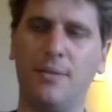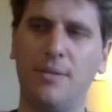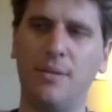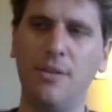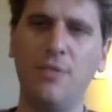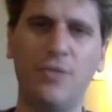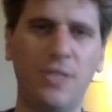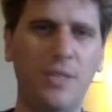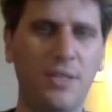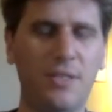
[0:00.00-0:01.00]
you've
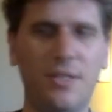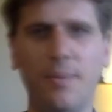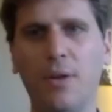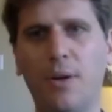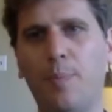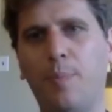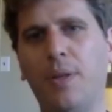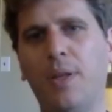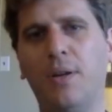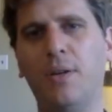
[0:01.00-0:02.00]
seen similar
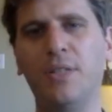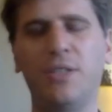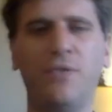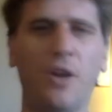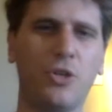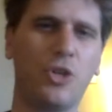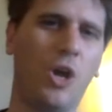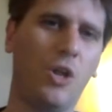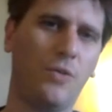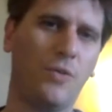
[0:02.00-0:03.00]
political dysfunction
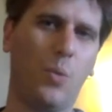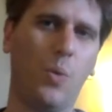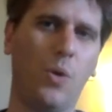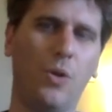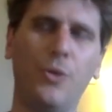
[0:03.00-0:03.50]
all over the world.